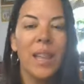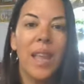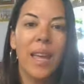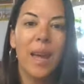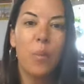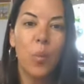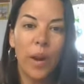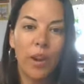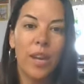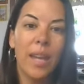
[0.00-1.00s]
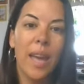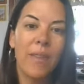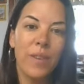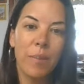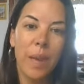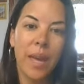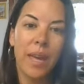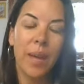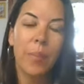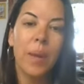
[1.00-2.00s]
like I'm wearing heavy
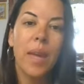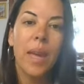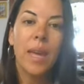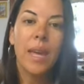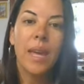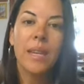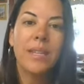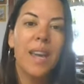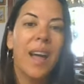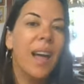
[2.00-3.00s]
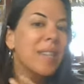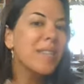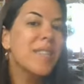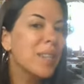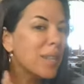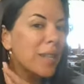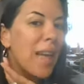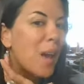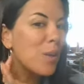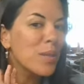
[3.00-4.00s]
makeup. It still
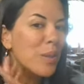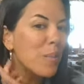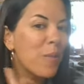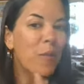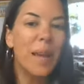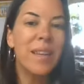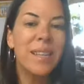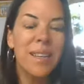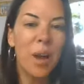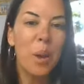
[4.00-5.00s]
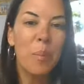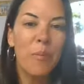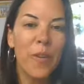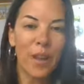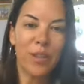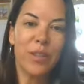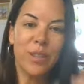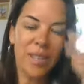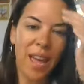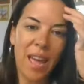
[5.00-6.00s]
allows some of my
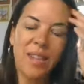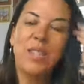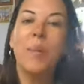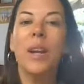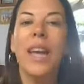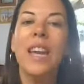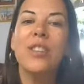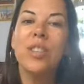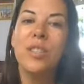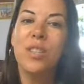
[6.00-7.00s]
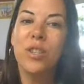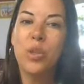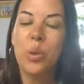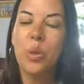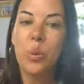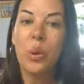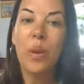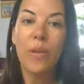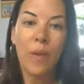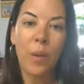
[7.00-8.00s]
freckles and demarcations to show through.
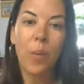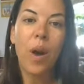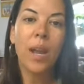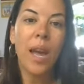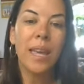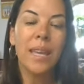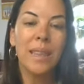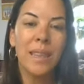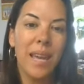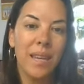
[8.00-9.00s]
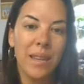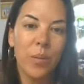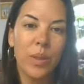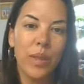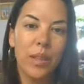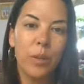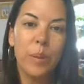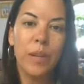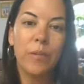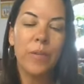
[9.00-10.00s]
If I want, I can lighten it with a little
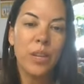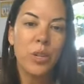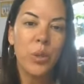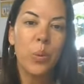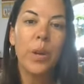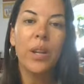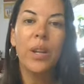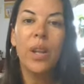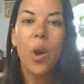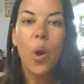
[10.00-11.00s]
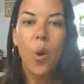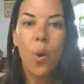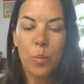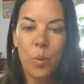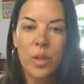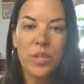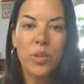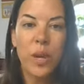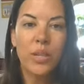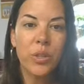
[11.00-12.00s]
bit of facial oil or
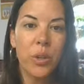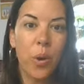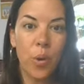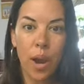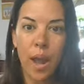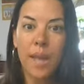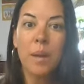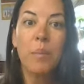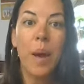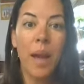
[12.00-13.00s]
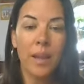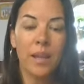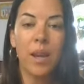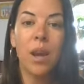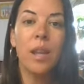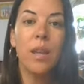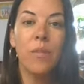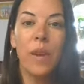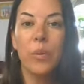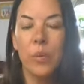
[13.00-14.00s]
moisturizer, or I can pile it on
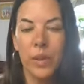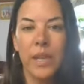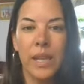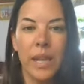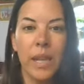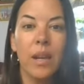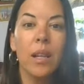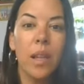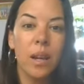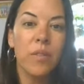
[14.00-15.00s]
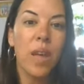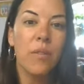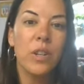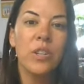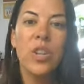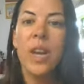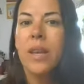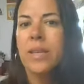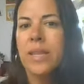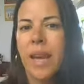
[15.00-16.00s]
if I really need a lot of coverage,
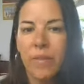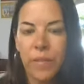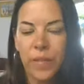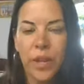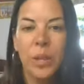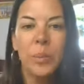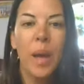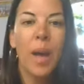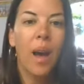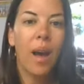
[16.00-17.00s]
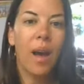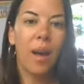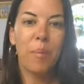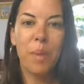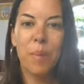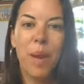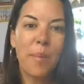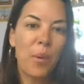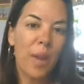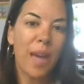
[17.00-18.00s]
say on film. Maybe
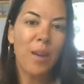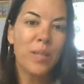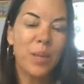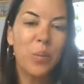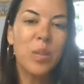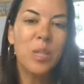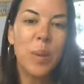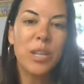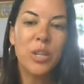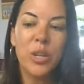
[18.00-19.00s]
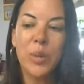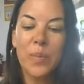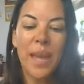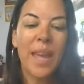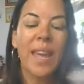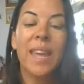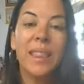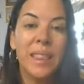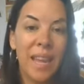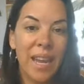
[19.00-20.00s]
I'm going out somewhere special. It
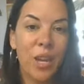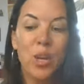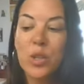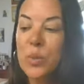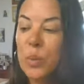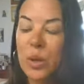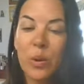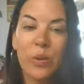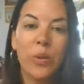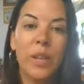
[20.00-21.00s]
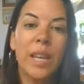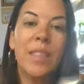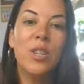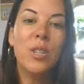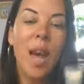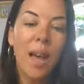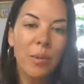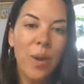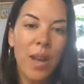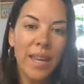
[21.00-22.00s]
layers beautifully. There's
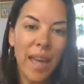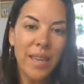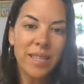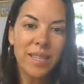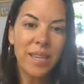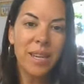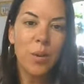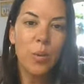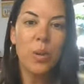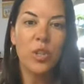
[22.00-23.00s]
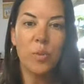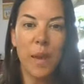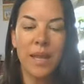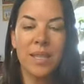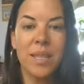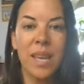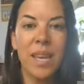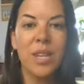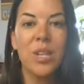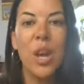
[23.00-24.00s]
hyaluronic acid in it, which makes
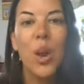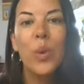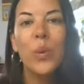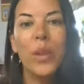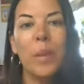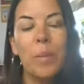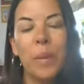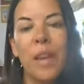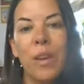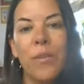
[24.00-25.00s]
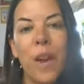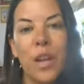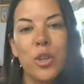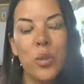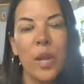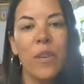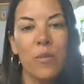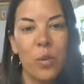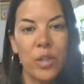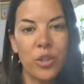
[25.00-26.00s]
it really give a drink of
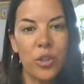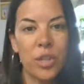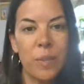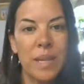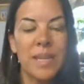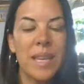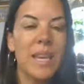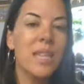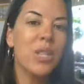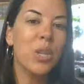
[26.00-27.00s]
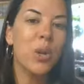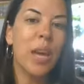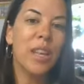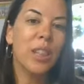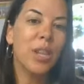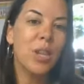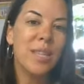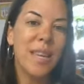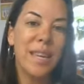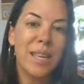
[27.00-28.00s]
moisture to my skin so that it
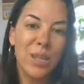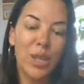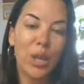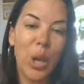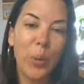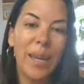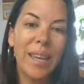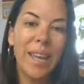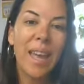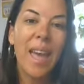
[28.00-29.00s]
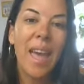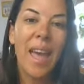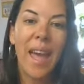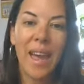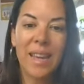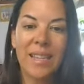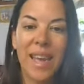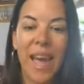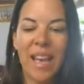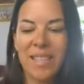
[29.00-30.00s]
looks like it's glowing, and
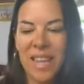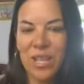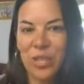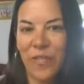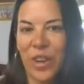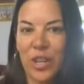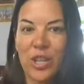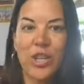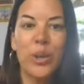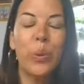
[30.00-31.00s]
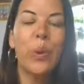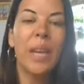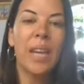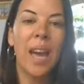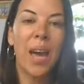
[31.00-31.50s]
it has that very dewy